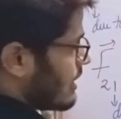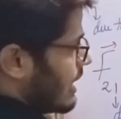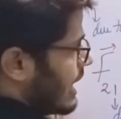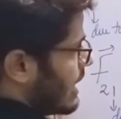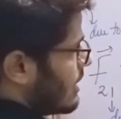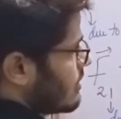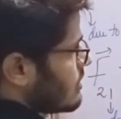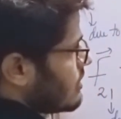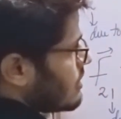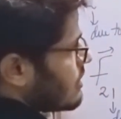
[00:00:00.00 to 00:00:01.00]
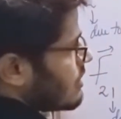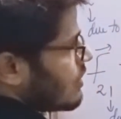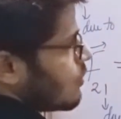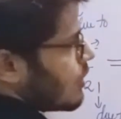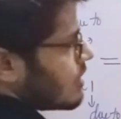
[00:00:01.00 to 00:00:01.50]
and here
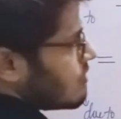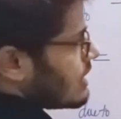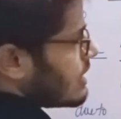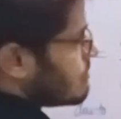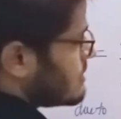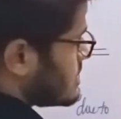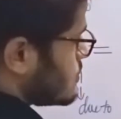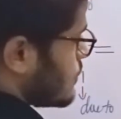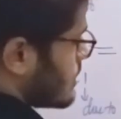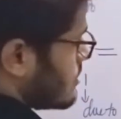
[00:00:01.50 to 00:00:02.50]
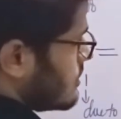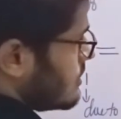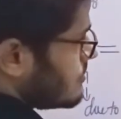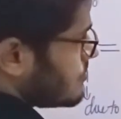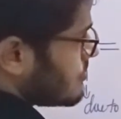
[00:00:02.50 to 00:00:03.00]
what will come? This vector
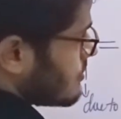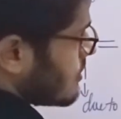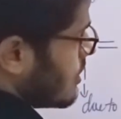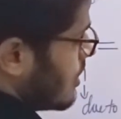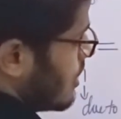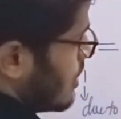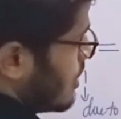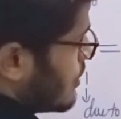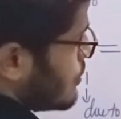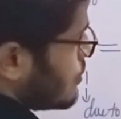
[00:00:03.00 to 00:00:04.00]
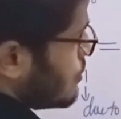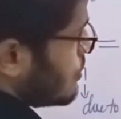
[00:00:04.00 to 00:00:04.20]
R2